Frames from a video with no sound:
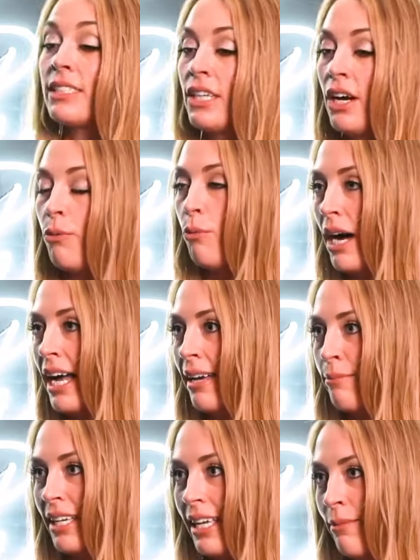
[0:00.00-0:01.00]
not why I
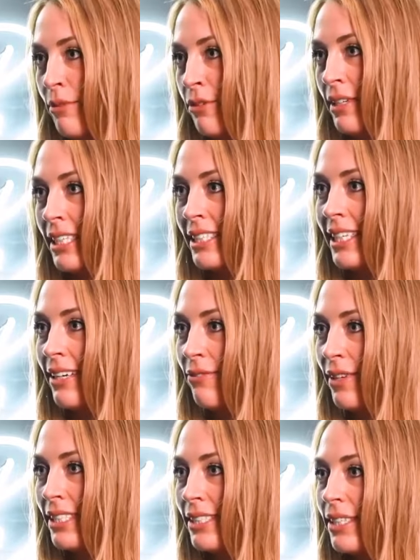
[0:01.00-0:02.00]
became a real estate
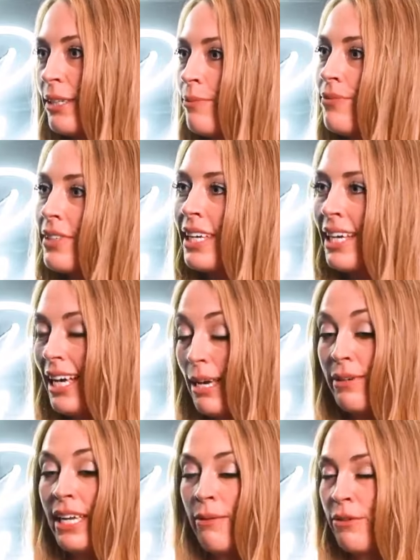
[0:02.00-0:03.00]
investor. I
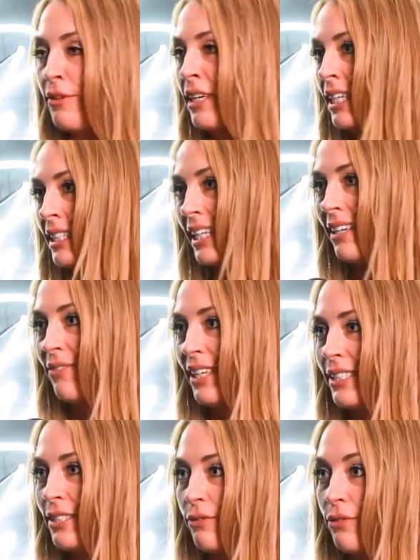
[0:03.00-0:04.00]
became a real estate
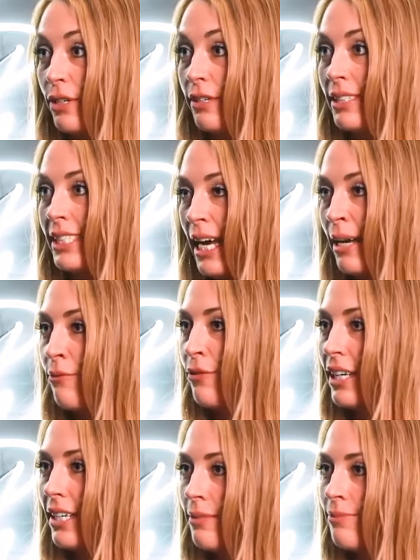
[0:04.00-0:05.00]
investor for time
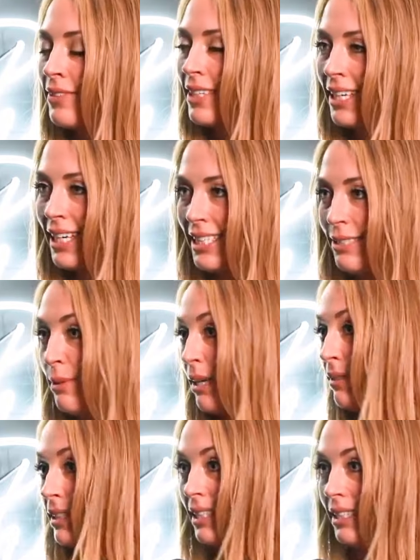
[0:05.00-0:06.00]
freedom and to be
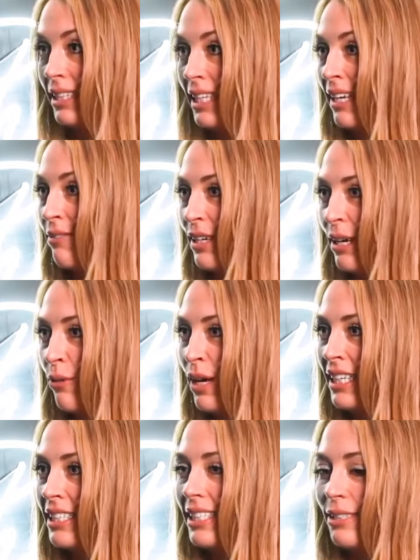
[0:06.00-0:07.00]
able to leave when I
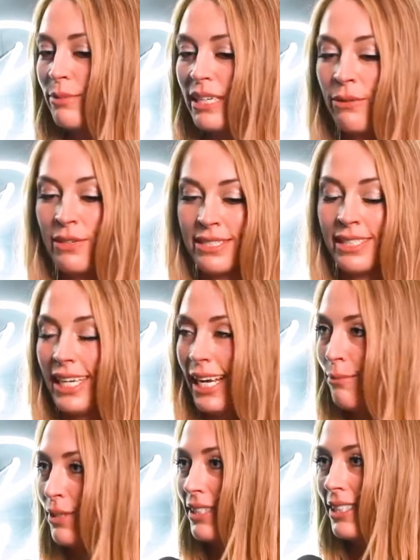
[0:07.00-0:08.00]
wanted to, but I wasn't
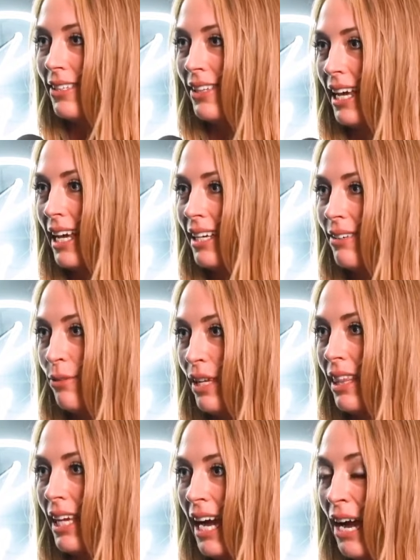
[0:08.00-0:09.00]
able to do that
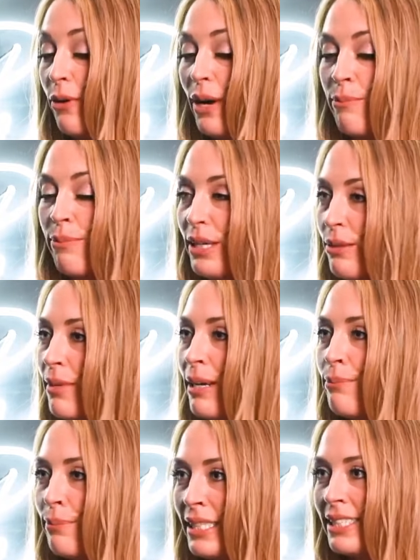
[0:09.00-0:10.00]
with how I built my
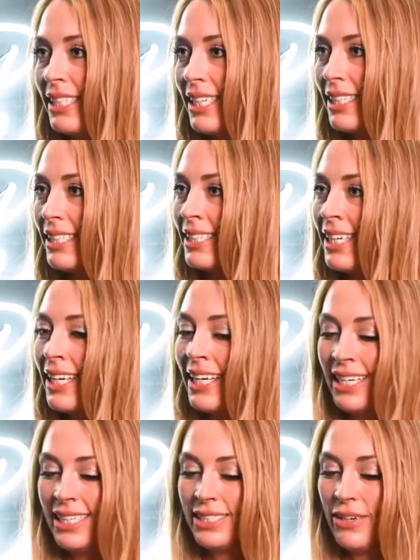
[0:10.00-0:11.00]
business.
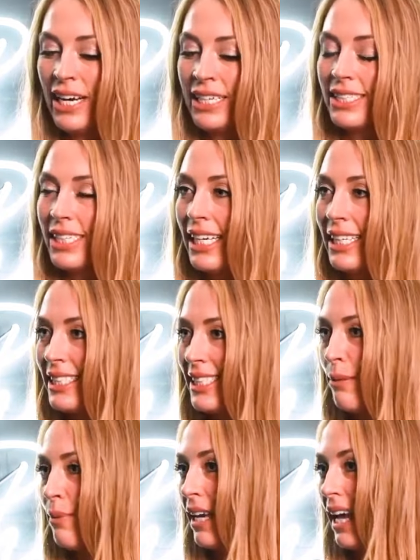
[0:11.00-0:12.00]
Right. So actually
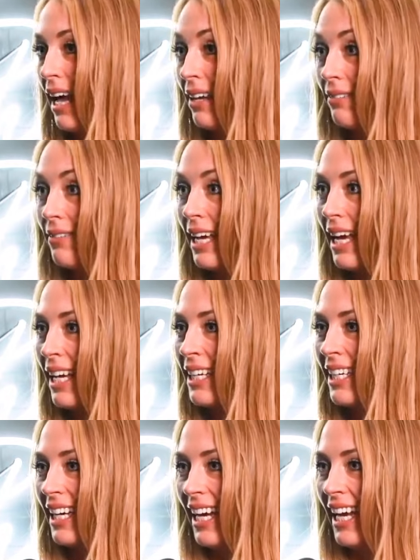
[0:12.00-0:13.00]
stepping out of that
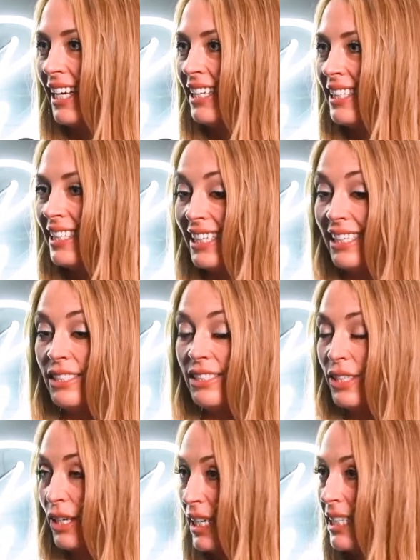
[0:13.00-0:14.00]
and
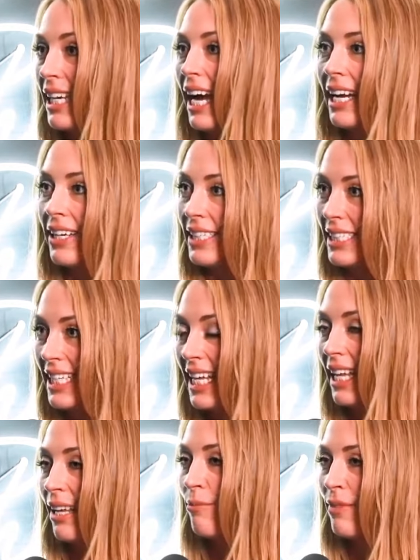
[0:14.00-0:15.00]
starting to hire a
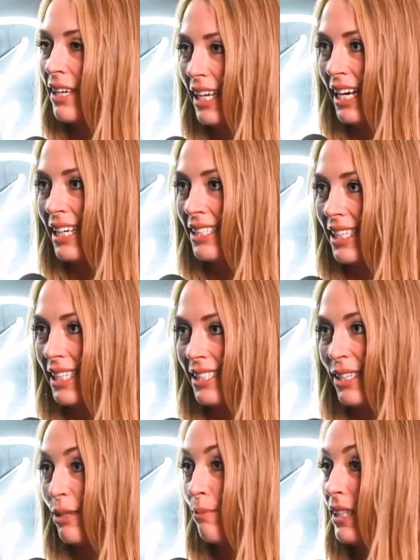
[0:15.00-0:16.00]
team and actually
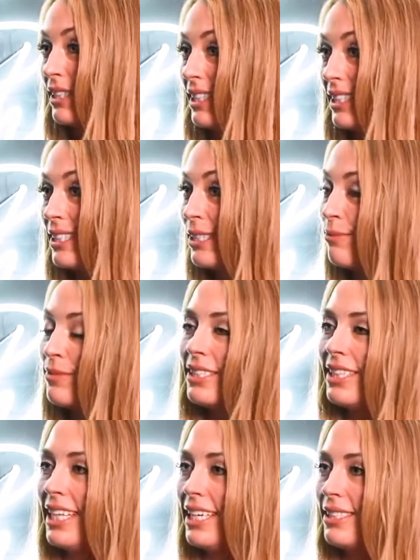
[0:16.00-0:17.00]
start to build systems.
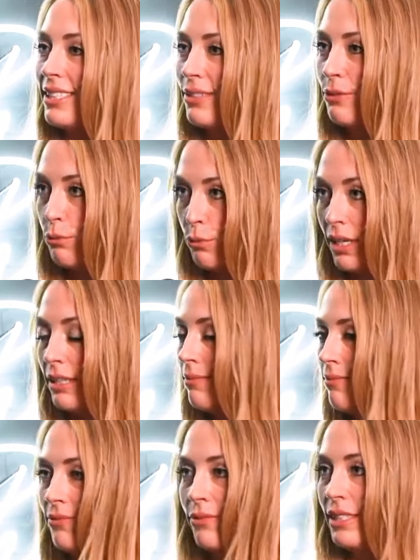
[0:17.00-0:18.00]
That's what
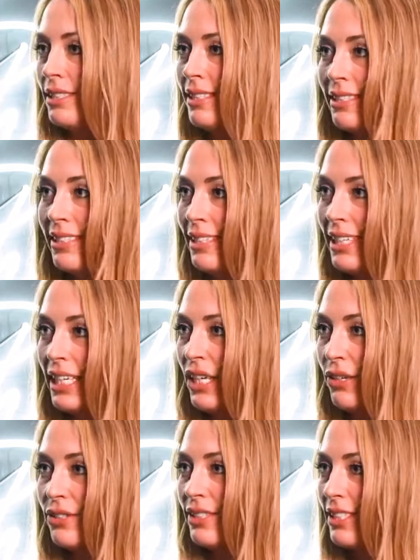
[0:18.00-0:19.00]
was a
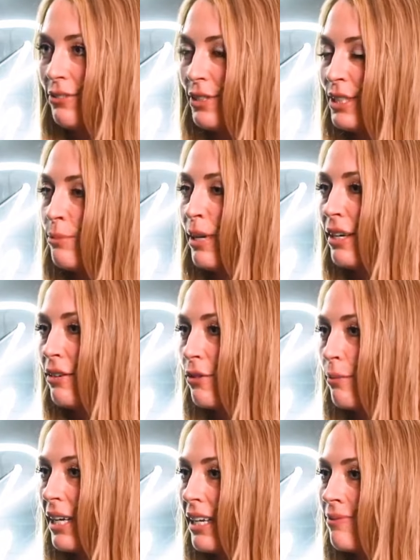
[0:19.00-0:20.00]
huge difference maker for
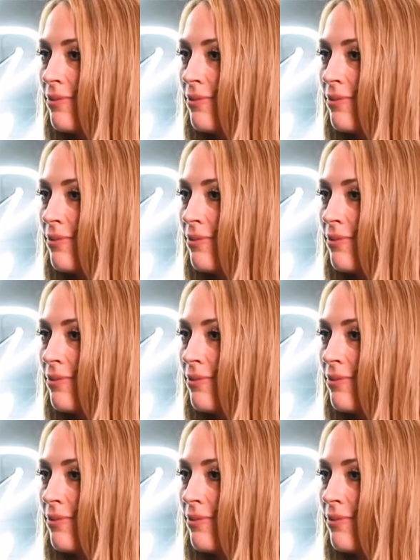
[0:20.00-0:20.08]
me.